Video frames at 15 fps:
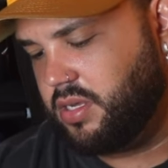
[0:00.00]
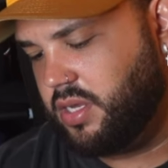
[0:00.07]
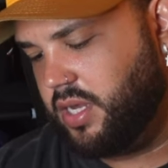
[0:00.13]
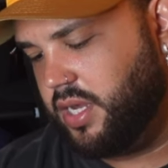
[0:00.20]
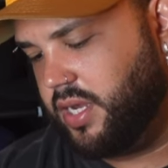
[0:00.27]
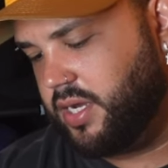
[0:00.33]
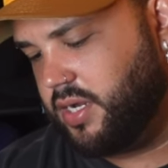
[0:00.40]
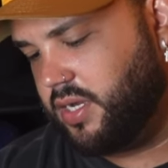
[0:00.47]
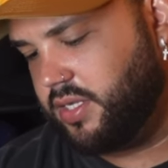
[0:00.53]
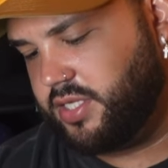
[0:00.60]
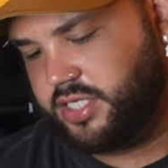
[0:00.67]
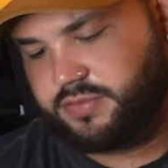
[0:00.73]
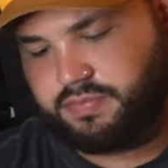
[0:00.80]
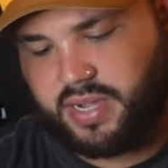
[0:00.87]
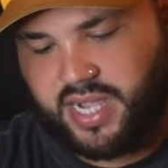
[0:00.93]
And uh,
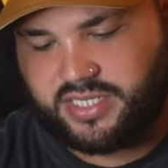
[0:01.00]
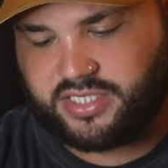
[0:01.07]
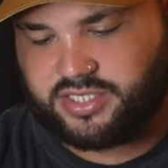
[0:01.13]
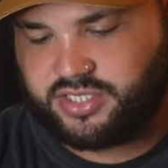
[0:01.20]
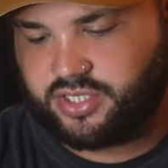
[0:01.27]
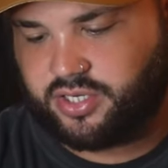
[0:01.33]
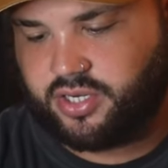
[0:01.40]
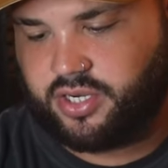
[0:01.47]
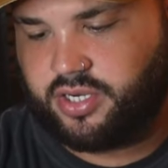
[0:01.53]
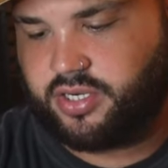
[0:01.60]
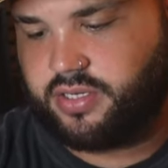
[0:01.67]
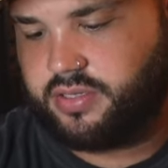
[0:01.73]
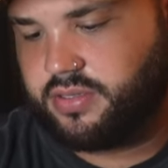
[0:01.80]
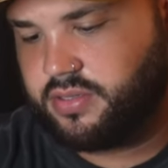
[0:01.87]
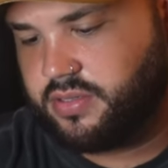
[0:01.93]
this box is
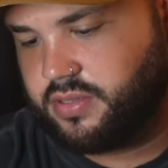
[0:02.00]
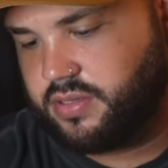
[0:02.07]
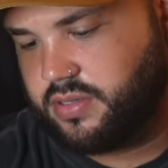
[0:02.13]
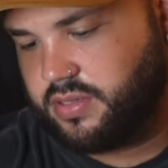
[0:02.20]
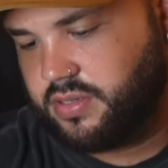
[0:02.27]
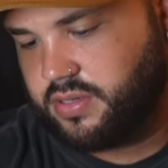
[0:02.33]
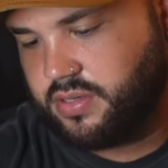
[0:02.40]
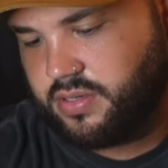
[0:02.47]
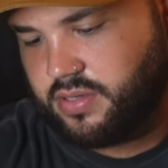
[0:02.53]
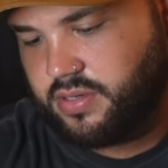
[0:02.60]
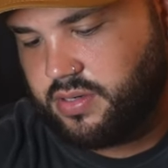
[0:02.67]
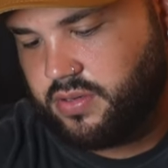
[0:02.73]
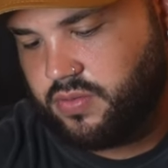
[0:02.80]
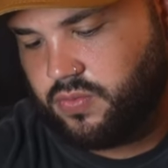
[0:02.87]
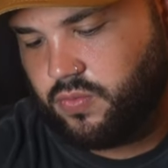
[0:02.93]
secured
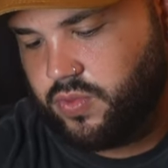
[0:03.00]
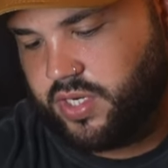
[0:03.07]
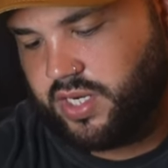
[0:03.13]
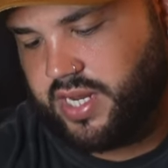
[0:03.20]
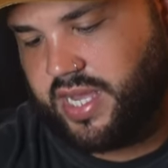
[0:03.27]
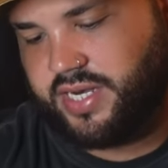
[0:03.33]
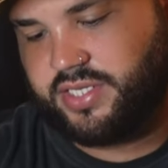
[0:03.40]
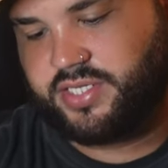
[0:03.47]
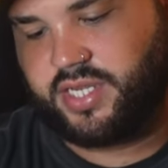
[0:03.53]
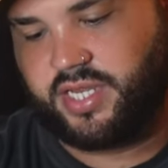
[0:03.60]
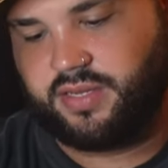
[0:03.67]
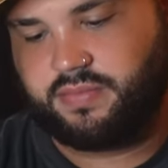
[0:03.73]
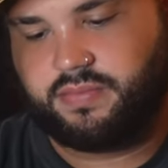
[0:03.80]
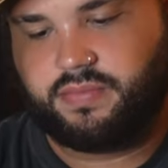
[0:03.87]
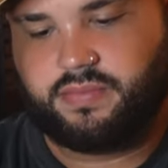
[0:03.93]
with a lot of
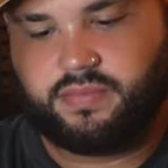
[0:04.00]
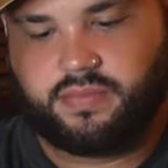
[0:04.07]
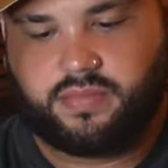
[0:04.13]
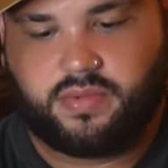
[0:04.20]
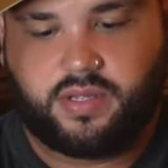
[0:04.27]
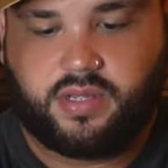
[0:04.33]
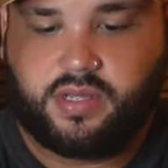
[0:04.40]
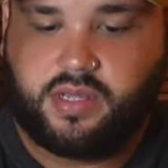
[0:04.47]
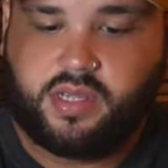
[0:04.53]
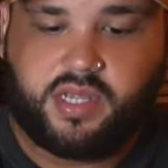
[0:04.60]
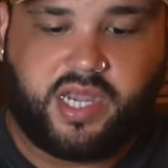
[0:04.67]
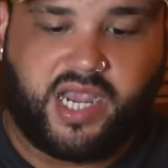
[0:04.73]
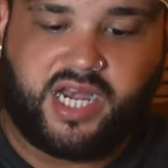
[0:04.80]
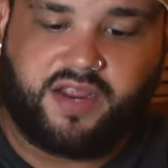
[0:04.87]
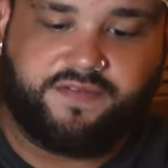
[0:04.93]
tape.
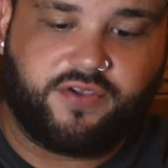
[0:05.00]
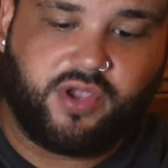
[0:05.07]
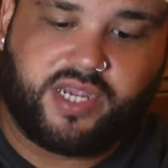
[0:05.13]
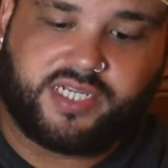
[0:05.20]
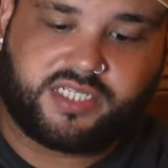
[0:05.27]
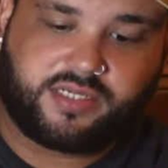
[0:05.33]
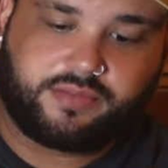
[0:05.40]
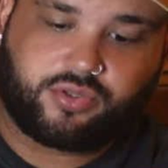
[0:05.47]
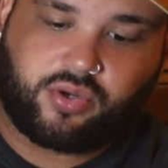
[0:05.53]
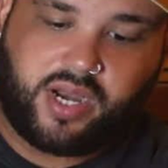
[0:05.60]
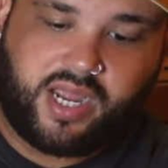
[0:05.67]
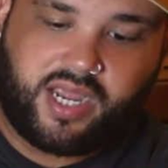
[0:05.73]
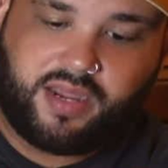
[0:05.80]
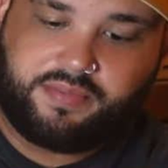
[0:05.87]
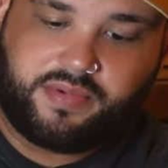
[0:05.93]
And if you ain't
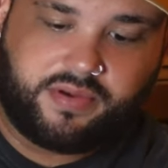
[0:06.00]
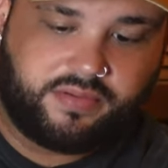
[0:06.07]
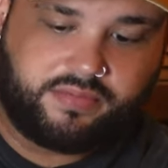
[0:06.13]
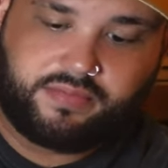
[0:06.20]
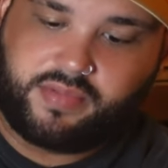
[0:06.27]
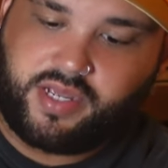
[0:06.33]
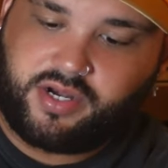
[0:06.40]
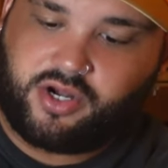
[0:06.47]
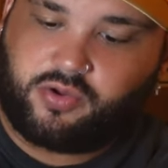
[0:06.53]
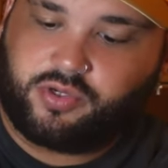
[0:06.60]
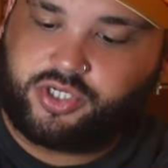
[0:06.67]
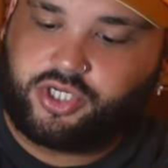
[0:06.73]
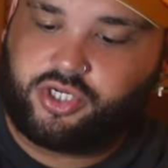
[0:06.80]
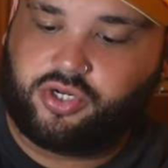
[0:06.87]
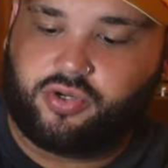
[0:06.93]
subscribed, I don't know
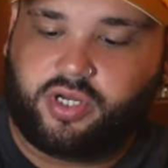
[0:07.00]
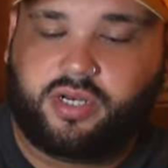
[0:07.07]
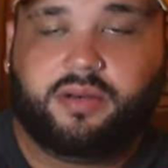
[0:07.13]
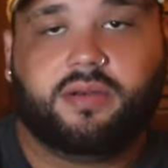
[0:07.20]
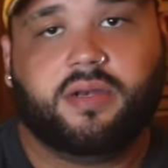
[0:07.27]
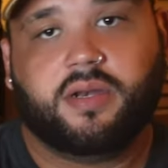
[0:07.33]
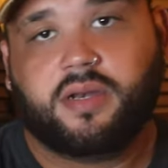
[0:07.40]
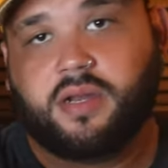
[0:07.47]
what you're doing.